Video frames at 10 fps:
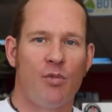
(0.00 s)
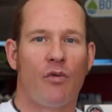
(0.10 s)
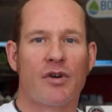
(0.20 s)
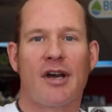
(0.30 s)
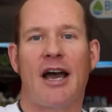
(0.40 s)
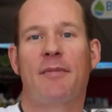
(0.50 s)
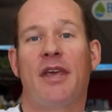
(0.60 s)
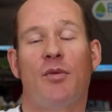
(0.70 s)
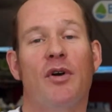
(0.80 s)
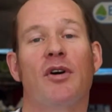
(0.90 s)
Over time,
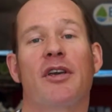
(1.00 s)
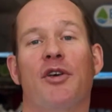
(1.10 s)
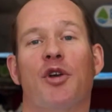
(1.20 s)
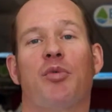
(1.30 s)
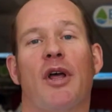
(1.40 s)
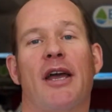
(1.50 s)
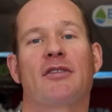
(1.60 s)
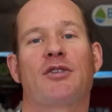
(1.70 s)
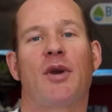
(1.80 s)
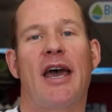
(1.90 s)
they will kill your
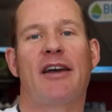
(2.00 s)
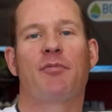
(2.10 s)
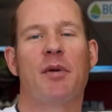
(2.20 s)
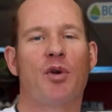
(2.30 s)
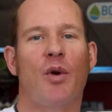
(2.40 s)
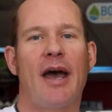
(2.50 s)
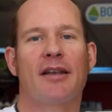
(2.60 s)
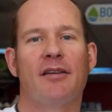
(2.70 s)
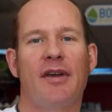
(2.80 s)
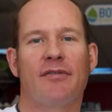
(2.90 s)
plants. So you have to be
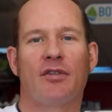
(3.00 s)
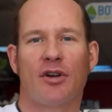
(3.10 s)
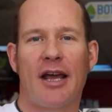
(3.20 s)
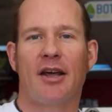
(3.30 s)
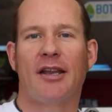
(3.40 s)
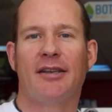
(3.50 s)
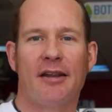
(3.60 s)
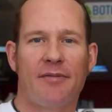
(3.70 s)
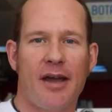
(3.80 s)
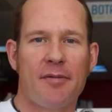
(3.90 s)
proactive. You have to learn how to
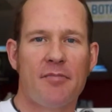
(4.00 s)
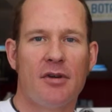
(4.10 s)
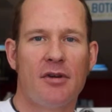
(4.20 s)
identify them.